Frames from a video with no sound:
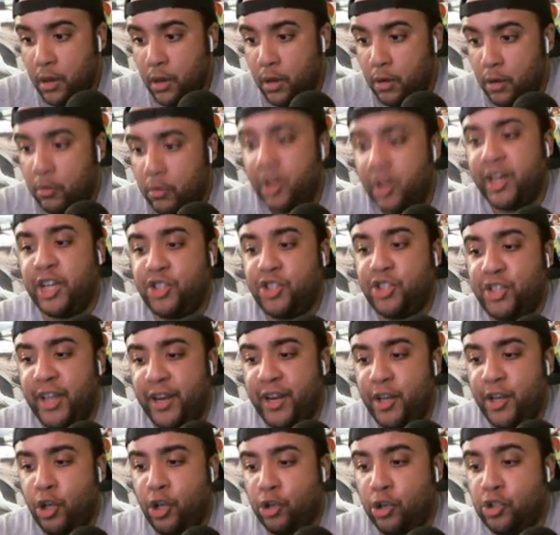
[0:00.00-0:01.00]
Ricochet and
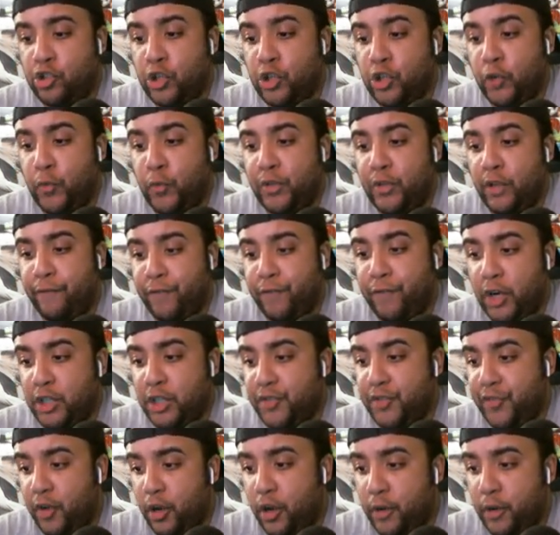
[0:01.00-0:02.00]
the Usos won the first
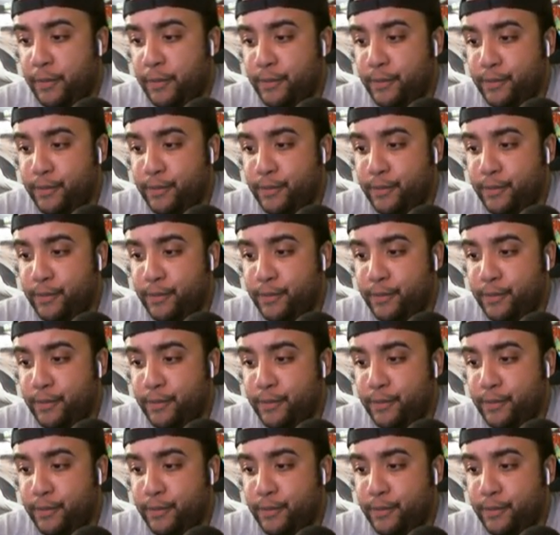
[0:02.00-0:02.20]
fall.